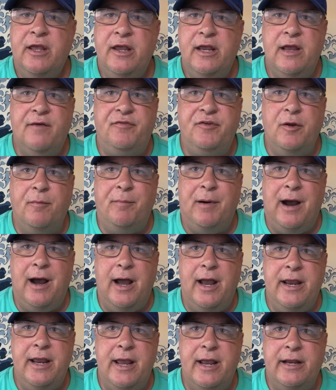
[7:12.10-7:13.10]
If you're
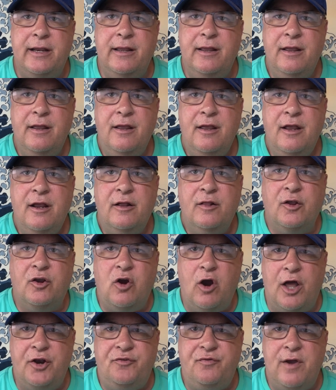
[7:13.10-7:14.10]
buying, the
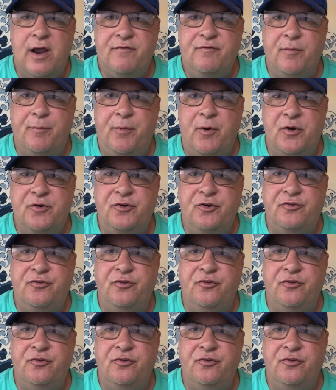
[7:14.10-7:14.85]
contract for purchase